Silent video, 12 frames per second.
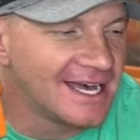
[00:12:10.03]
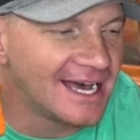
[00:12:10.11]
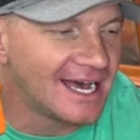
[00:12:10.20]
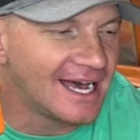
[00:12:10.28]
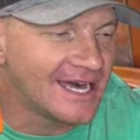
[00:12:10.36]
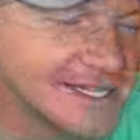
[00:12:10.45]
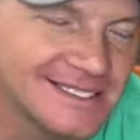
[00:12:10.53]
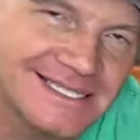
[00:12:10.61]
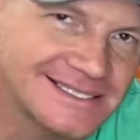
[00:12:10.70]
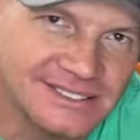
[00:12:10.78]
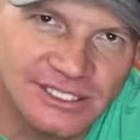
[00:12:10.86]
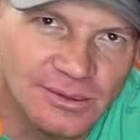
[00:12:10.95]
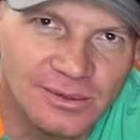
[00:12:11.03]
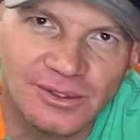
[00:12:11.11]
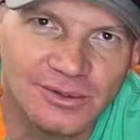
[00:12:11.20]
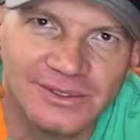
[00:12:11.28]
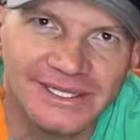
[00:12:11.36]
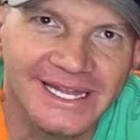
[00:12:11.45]
Uh, this isn't
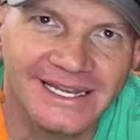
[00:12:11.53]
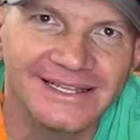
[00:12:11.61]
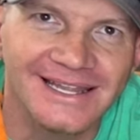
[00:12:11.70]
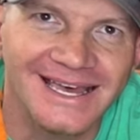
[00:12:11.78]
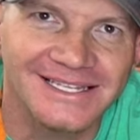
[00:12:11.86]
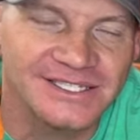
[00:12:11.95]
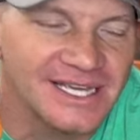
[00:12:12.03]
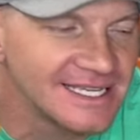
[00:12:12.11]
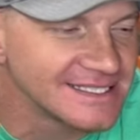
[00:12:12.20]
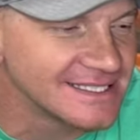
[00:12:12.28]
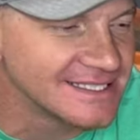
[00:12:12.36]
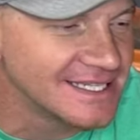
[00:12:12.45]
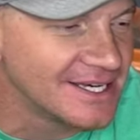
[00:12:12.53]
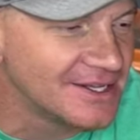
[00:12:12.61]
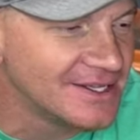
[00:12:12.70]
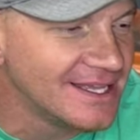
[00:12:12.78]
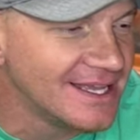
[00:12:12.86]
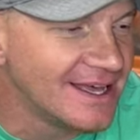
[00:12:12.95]
Subaru related, as you guys can
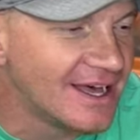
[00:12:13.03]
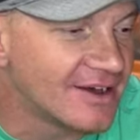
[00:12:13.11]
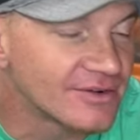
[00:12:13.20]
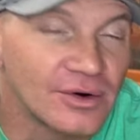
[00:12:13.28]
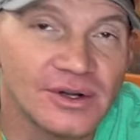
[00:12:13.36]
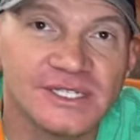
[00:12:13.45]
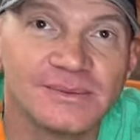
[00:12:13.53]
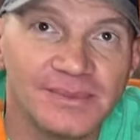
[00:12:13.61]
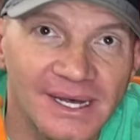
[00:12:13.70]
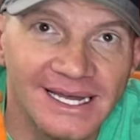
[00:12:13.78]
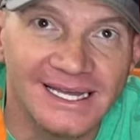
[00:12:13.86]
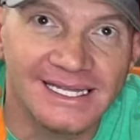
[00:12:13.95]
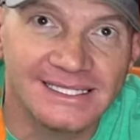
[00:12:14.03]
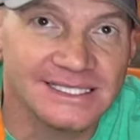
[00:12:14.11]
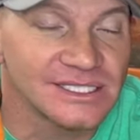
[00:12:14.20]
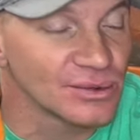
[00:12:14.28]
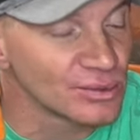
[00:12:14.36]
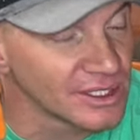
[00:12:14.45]
tell, of course, but it's
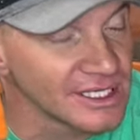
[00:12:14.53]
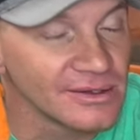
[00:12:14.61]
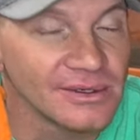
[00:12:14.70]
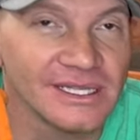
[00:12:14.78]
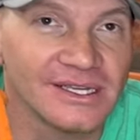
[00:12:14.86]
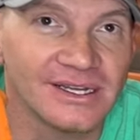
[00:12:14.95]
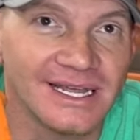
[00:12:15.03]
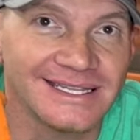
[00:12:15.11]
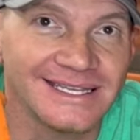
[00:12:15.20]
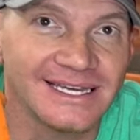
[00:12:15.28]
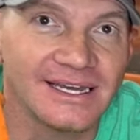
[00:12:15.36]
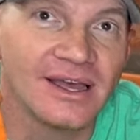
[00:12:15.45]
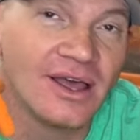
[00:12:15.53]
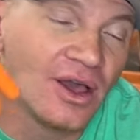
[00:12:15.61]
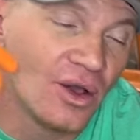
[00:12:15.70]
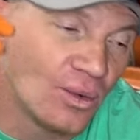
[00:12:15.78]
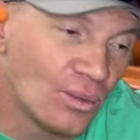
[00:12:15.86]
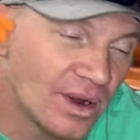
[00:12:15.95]
just a really, really good idea,
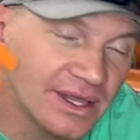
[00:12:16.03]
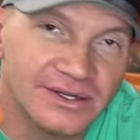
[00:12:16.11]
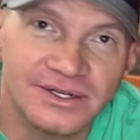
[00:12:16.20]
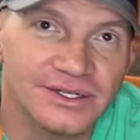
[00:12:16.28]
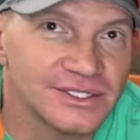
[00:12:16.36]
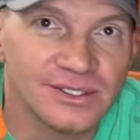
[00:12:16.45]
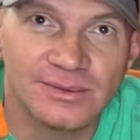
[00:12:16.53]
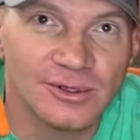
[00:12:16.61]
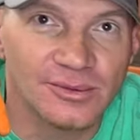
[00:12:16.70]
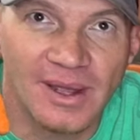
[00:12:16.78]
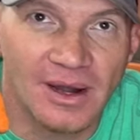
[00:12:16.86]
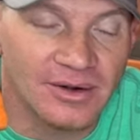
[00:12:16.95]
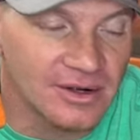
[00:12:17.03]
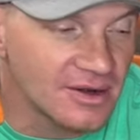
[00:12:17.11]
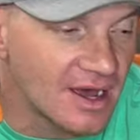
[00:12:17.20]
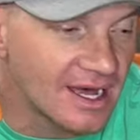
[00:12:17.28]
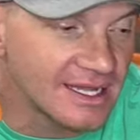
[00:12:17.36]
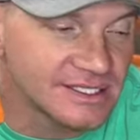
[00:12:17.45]
whether you're Subaru powered or
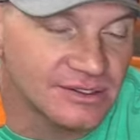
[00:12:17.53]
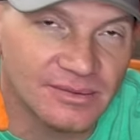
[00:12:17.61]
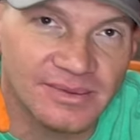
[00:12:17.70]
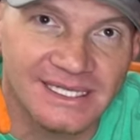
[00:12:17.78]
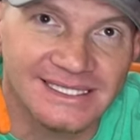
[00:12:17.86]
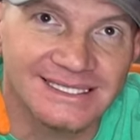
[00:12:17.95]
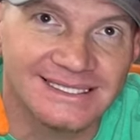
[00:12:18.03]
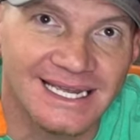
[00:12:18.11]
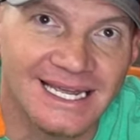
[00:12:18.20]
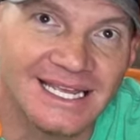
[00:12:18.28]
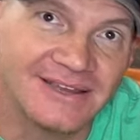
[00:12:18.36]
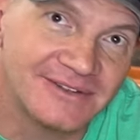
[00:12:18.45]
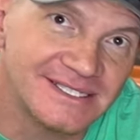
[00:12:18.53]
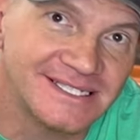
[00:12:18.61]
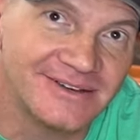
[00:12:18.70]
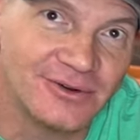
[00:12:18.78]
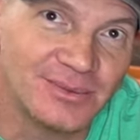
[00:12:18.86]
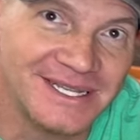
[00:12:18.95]
not, to replace this guy if it's
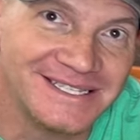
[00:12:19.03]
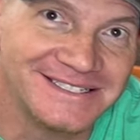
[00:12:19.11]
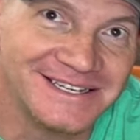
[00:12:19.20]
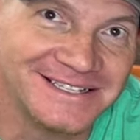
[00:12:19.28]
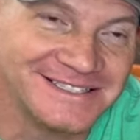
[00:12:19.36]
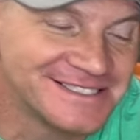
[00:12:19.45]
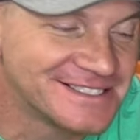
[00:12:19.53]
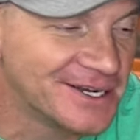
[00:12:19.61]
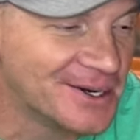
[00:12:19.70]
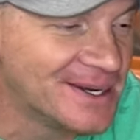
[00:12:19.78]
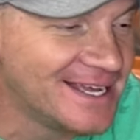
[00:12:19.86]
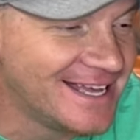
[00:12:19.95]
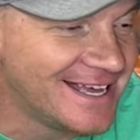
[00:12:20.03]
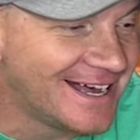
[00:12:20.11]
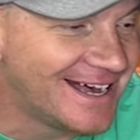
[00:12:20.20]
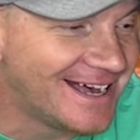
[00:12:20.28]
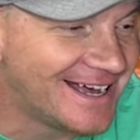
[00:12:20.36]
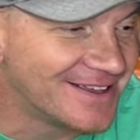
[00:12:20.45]
never been done. So
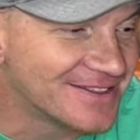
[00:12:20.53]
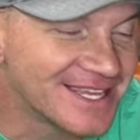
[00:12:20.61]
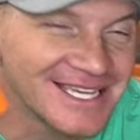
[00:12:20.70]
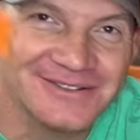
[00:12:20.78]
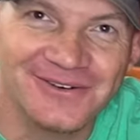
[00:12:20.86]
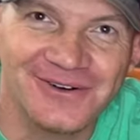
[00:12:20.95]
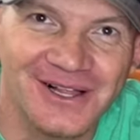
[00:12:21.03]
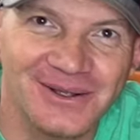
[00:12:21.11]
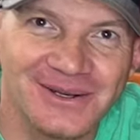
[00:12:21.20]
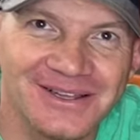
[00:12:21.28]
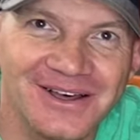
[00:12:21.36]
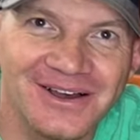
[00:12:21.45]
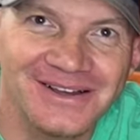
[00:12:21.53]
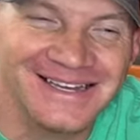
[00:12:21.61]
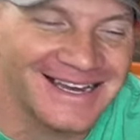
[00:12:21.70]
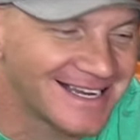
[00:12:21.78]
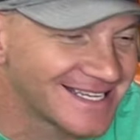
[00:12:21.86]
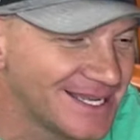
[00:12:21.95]
uh, thanks for following along.
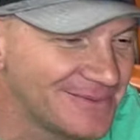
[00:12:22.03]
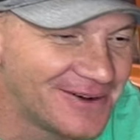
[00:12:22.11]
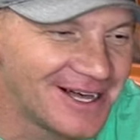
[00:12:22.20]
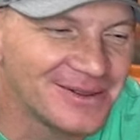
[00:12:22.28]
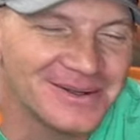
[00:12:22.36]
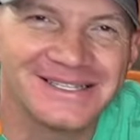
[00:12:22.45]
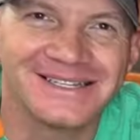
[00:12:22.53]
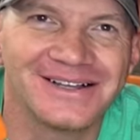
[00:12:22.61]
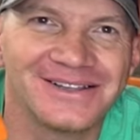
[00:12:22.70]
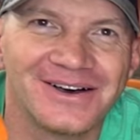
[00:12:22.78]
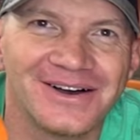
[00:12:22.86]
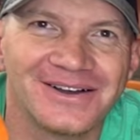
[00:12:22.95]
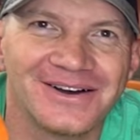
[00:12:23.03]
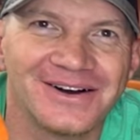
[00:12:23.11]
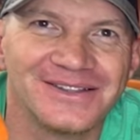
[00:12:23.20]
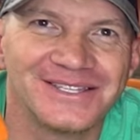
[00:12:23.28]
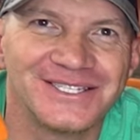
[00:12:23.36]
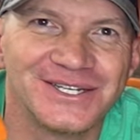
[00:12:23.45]
Uh, keep following along
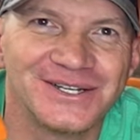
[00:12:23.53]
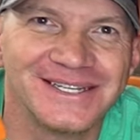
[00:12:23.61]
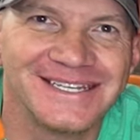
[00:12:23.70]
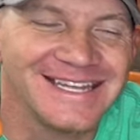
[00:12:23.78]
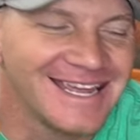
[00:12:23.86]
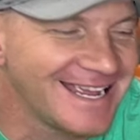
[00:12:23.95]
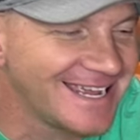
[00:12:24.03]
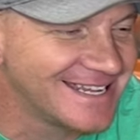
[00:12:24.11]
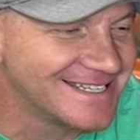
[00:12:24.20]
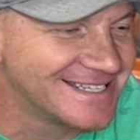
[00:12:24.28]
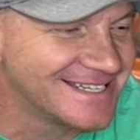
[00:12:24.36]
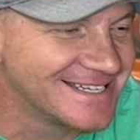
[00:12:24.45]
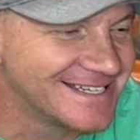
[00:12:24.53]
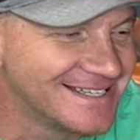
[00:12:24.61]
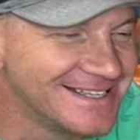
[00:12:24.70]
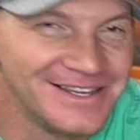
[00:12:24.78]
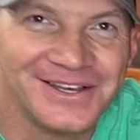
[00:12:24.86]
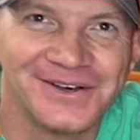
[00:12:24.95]
on the journey, and uh,
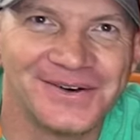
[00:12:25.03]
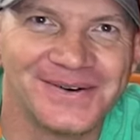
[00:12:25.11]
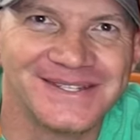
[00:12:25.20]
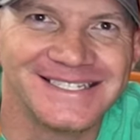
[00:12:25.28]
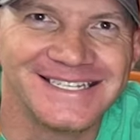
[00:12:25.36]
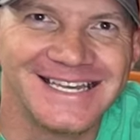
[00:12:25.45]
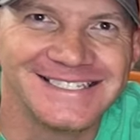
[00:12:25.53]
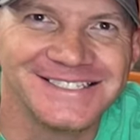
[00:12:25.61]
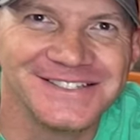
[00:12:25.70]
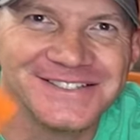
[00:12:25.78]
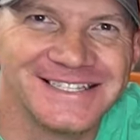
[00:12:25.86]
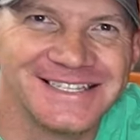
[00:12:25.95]
we'll see you guys soon.